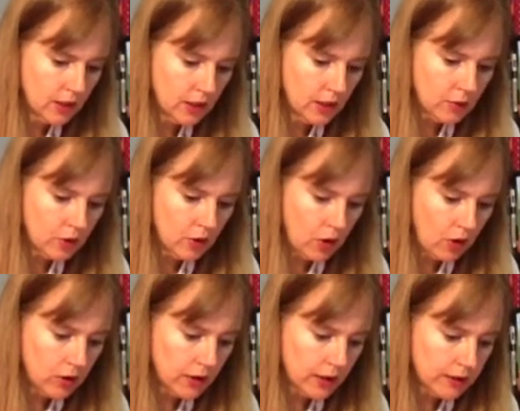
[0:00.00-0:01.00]
if they're all
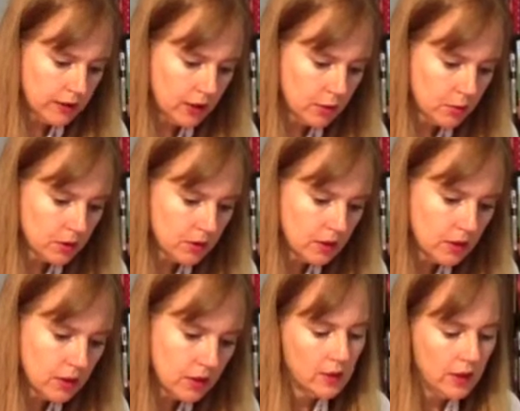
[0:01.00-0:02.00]
lined up.
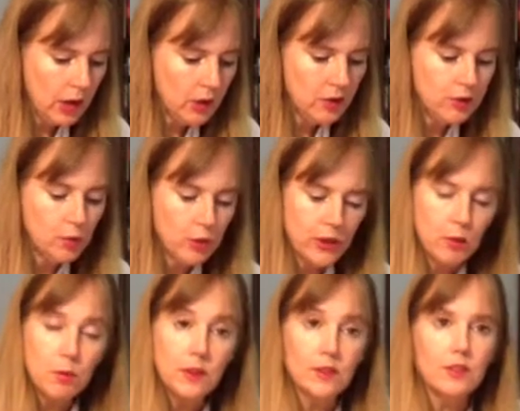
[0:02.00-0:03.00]
Now, if you break a
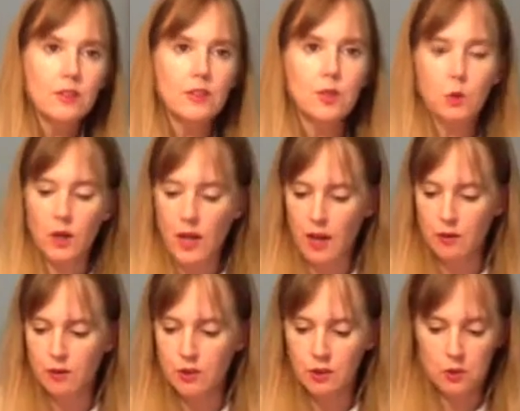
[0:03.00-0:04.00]
piece, you will have
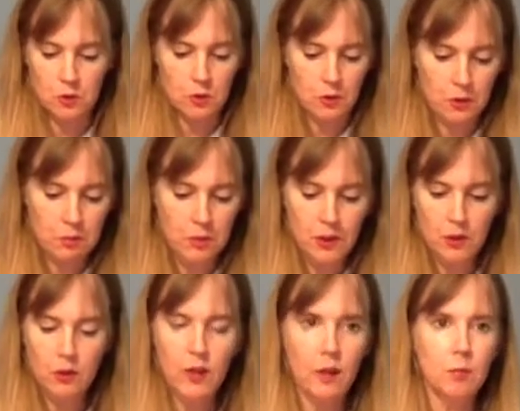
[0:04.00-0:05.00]
to peel
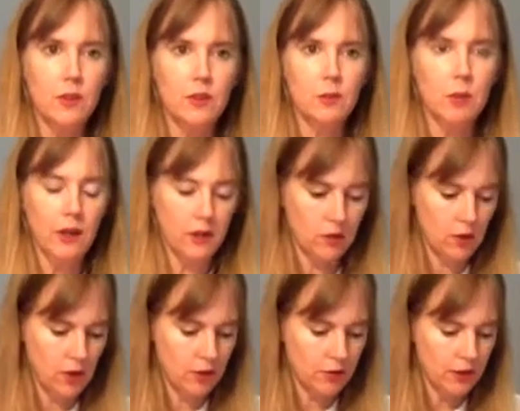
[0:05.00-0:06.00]
that piece of pattern
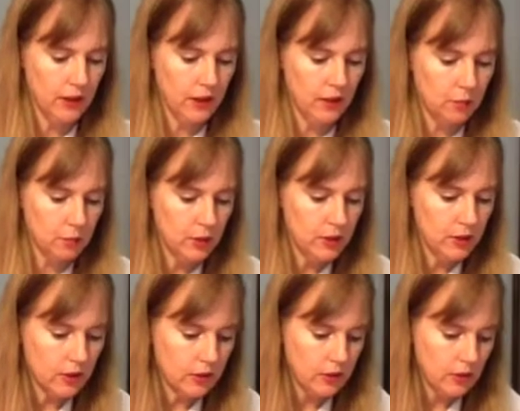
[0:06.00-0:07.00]
off and put it
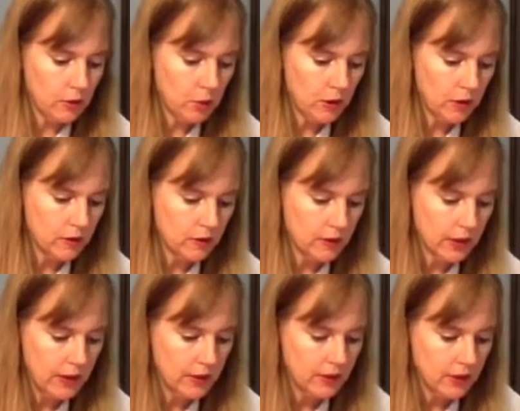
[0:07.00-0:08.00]
on another part of the
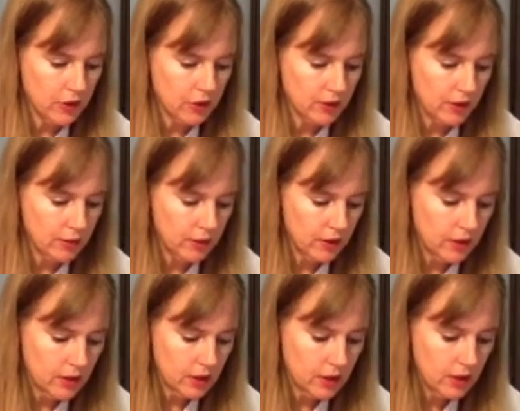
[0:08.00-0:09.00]
glass. That's
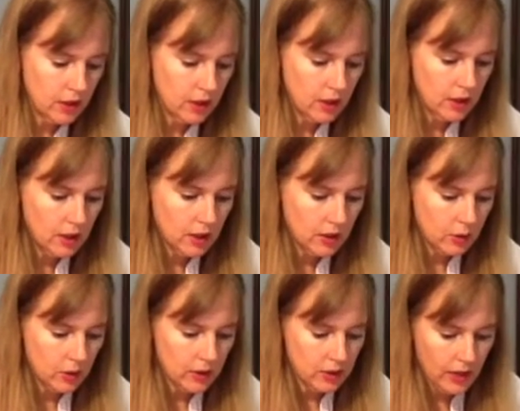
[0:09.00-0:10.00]
definitely
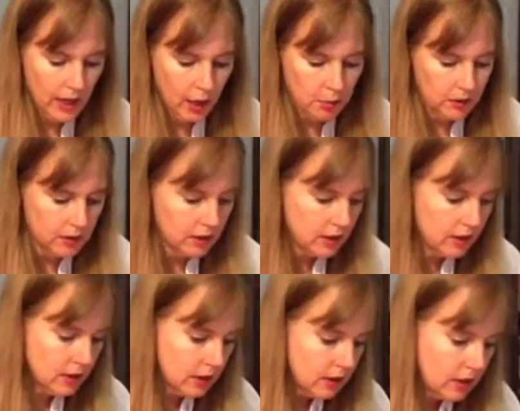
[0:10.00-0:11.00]
going to happen.
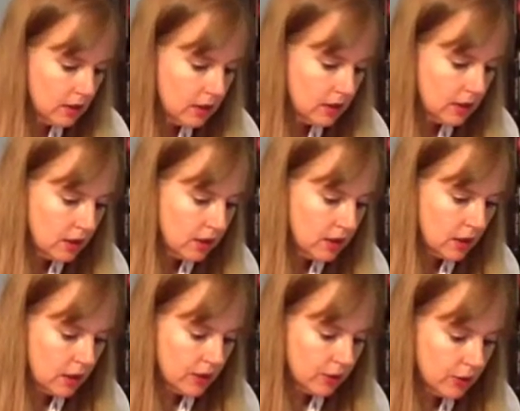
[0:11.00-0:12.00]

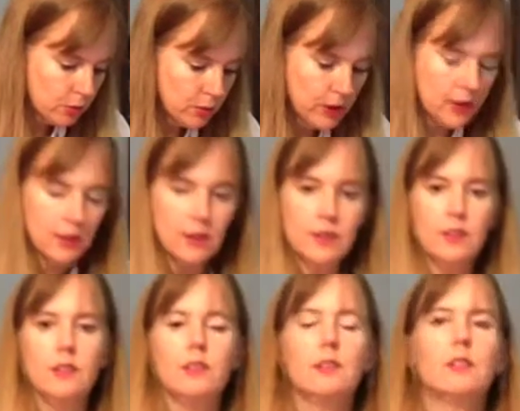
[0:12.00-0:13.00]
I still break at
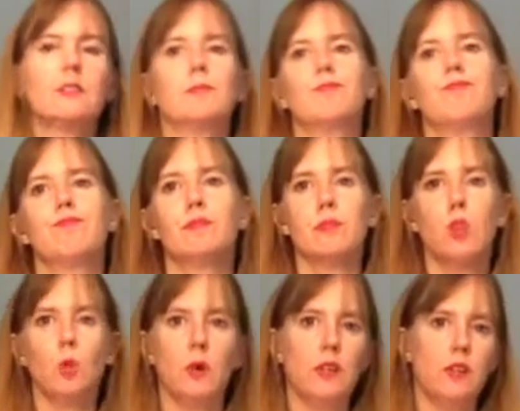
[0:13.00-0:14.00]
least
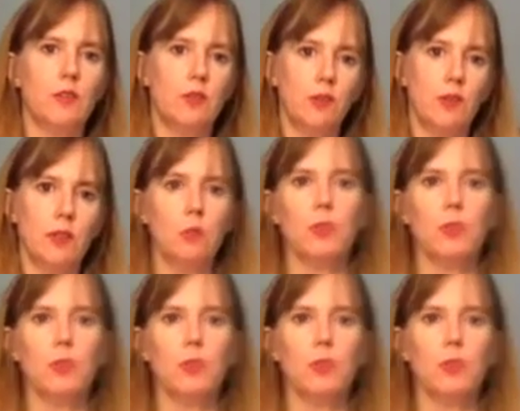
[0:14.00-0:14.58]
20 to 15%